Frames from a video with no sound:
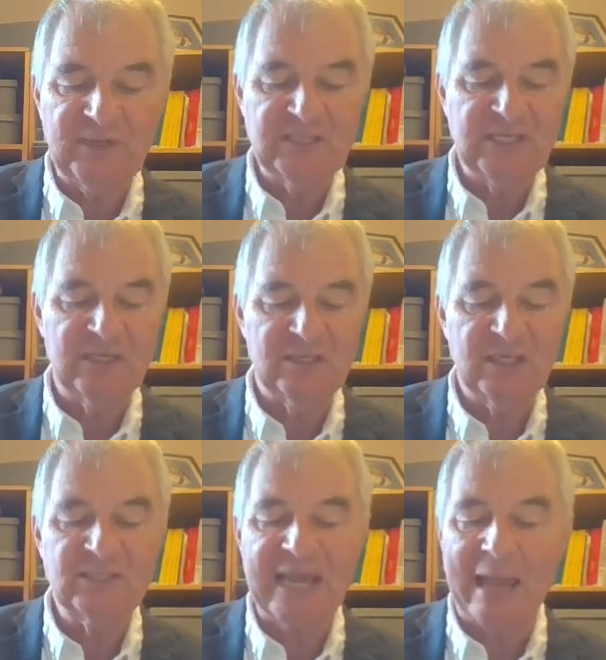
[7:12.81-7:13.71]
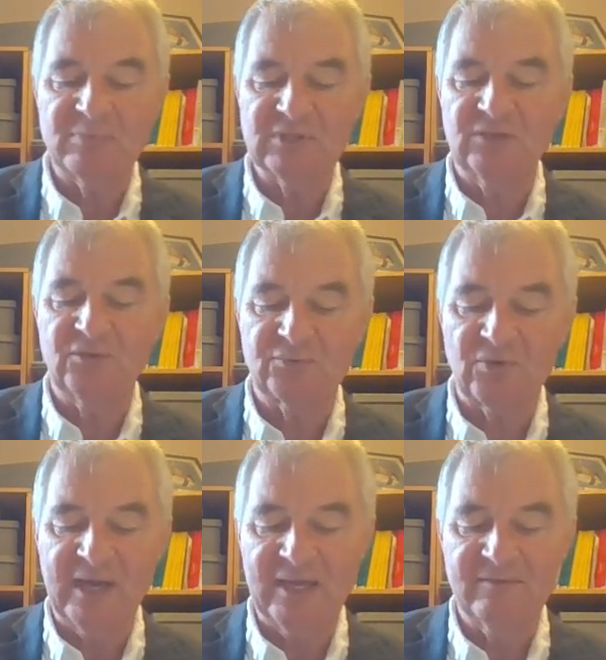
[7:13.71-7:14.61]
fit in, adapt and
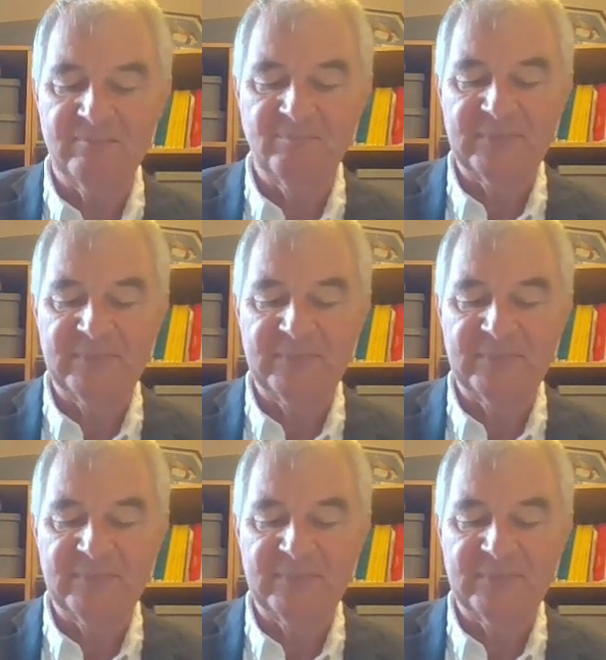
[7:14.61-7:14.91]
thrive,